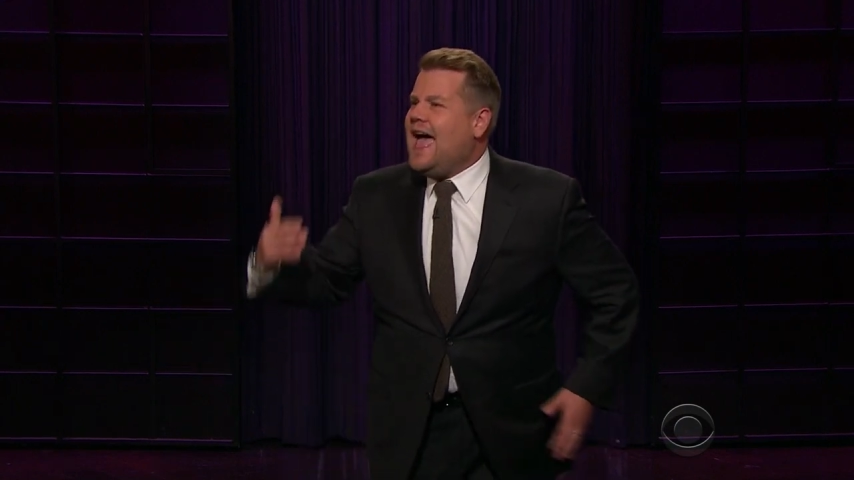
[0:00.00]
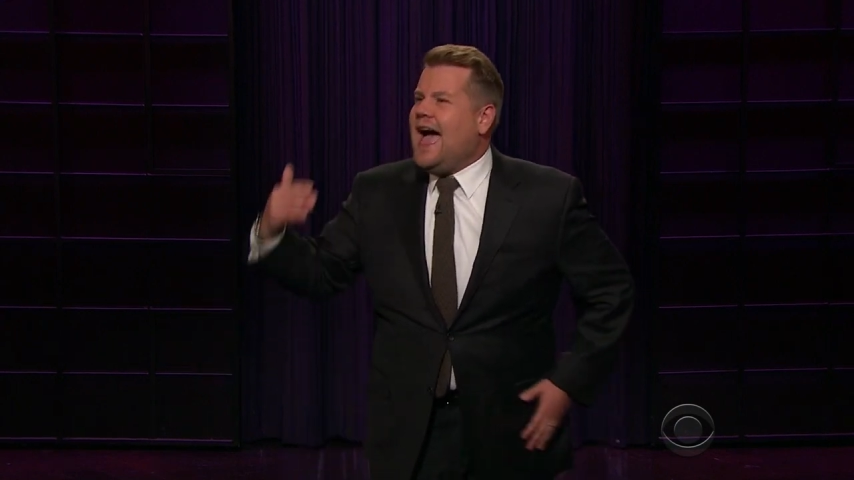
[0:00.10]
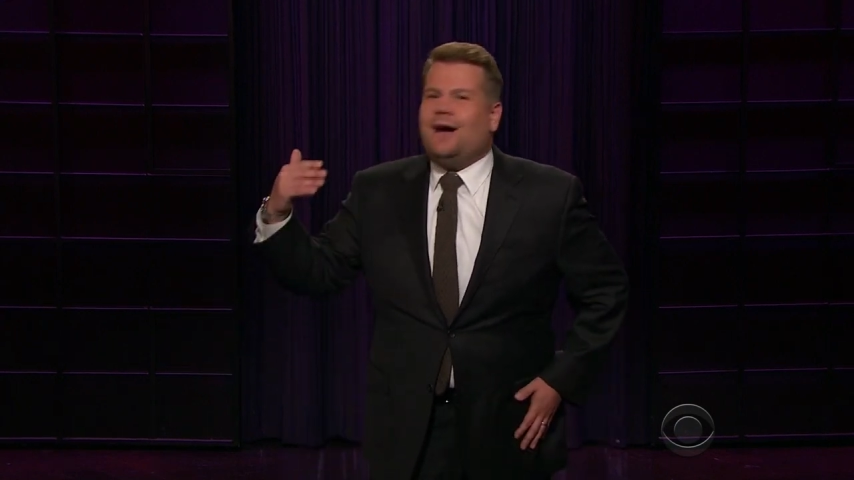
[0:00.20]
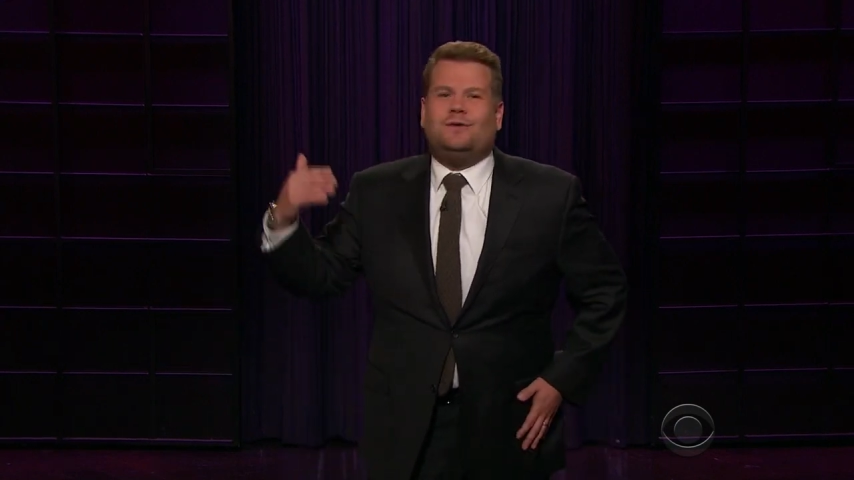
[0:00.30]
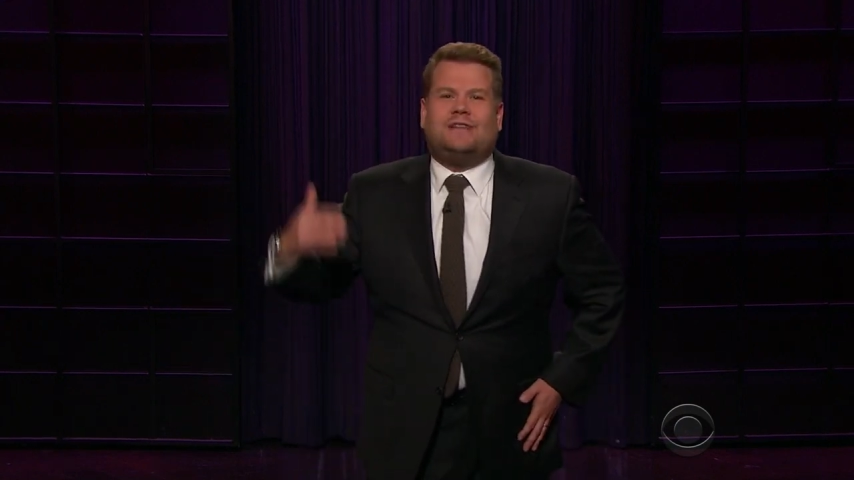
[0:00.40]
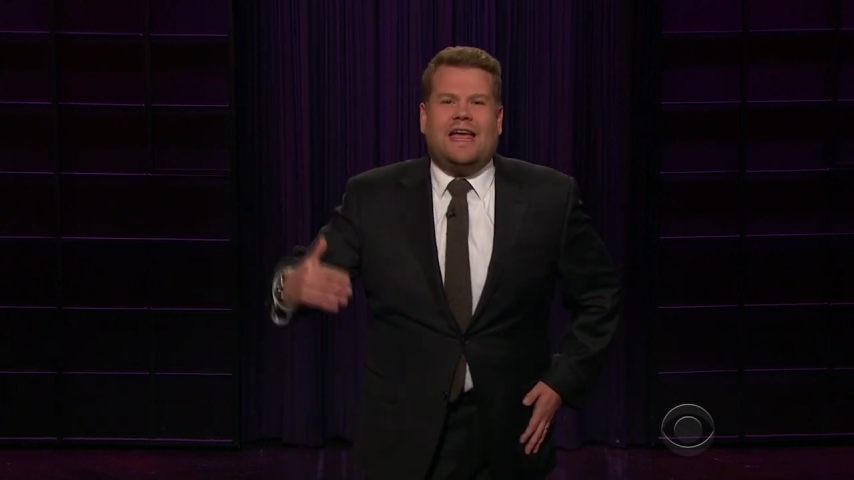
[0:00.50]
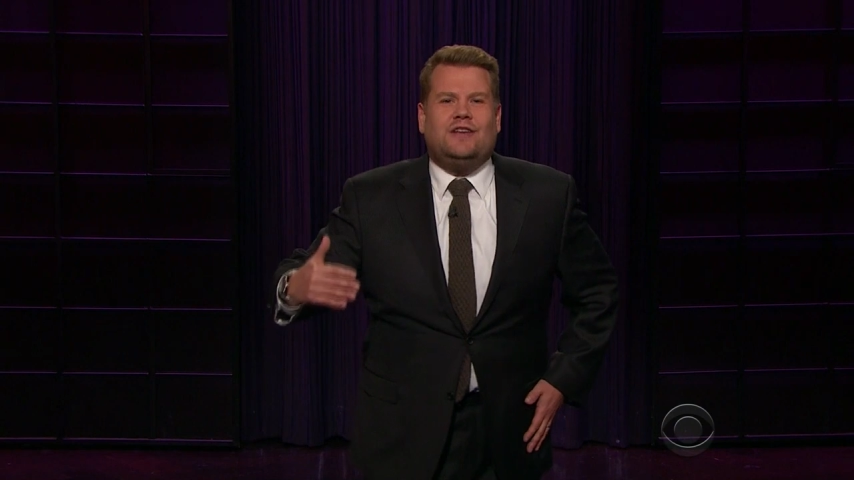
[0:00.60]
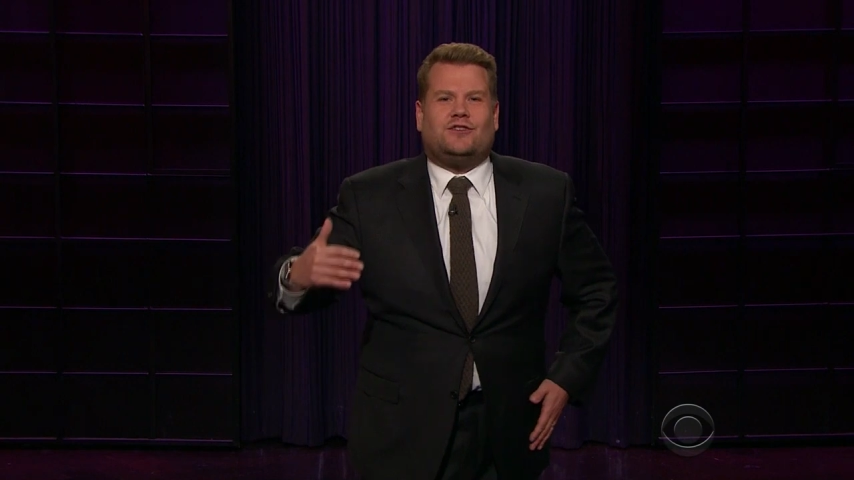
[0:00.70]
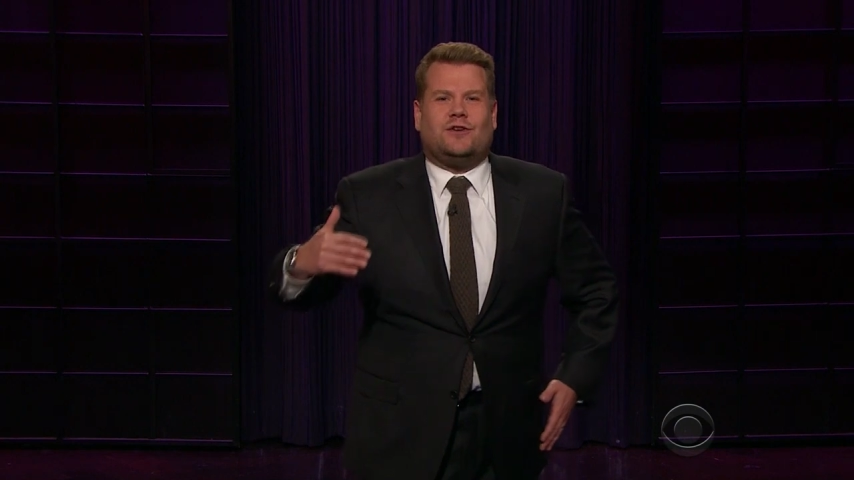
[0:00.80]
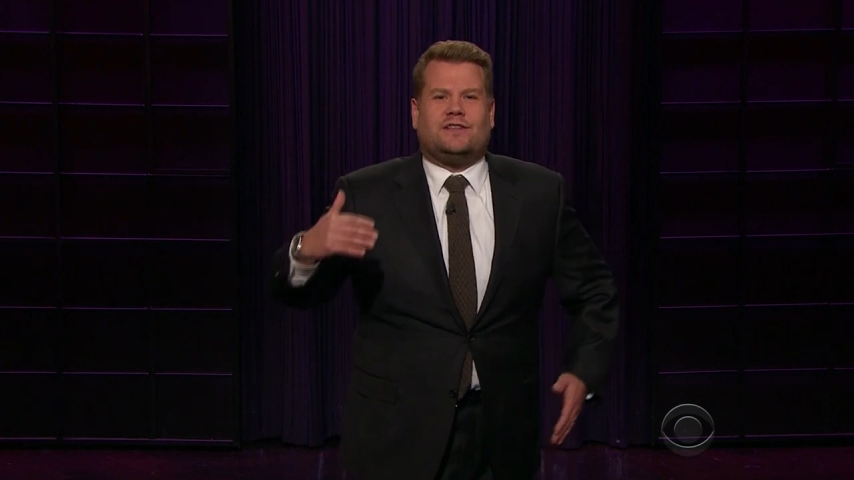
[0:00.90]
how
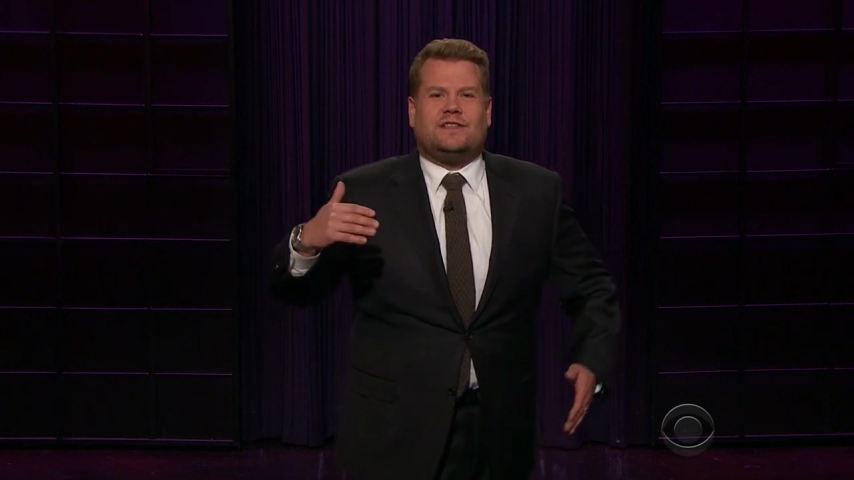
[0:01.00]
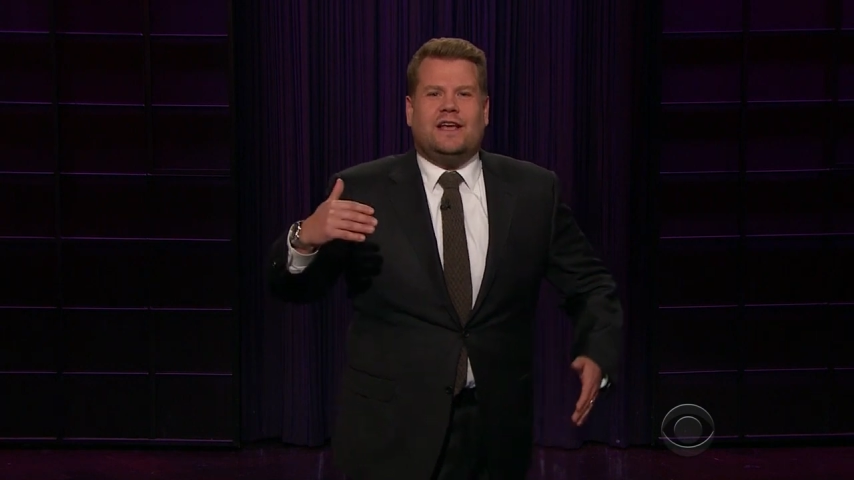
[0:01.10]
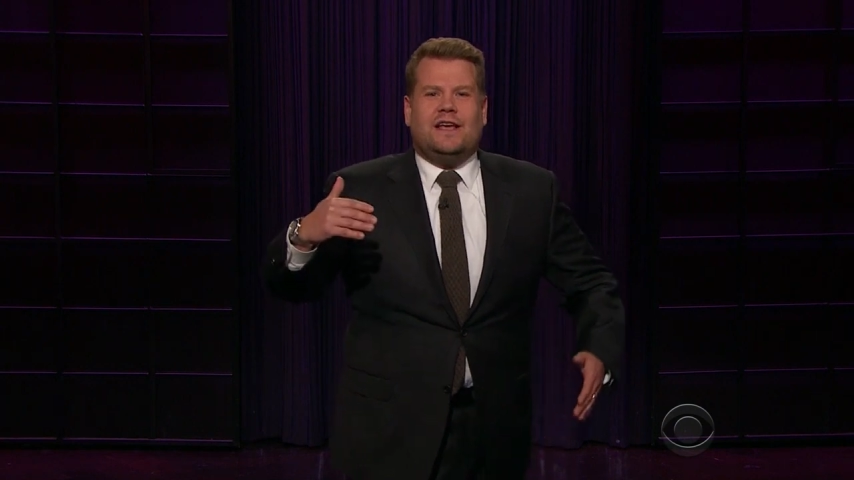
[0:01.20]
dangerous